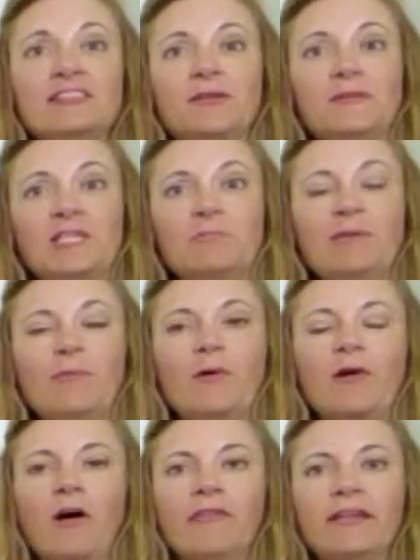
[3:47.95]
So some people
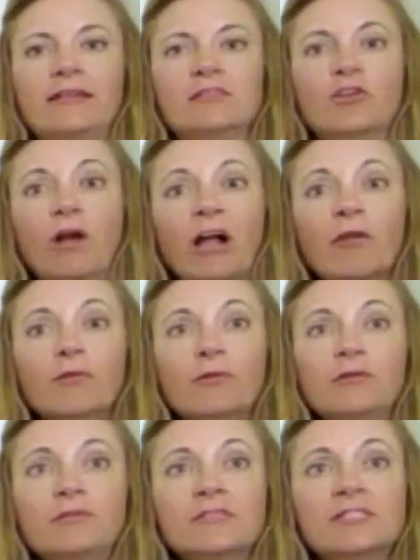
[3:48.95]
call these ground
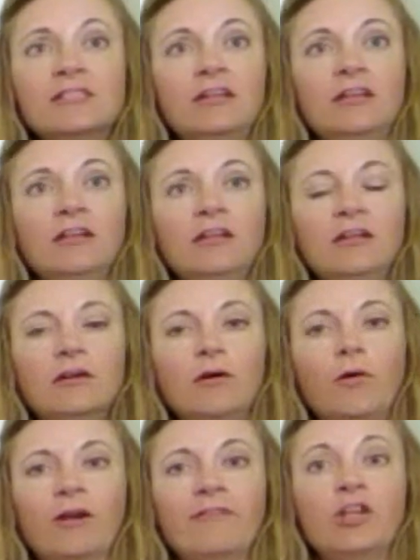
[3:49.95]
rules
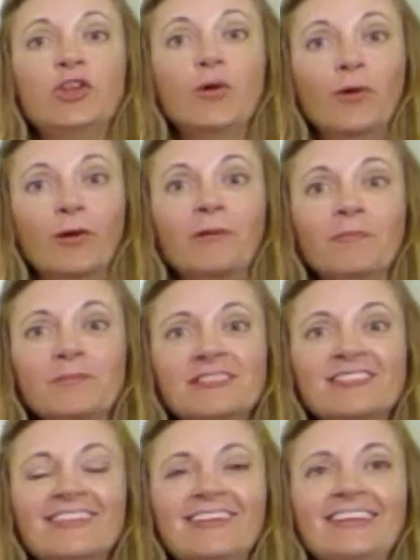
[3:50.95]
or even norms,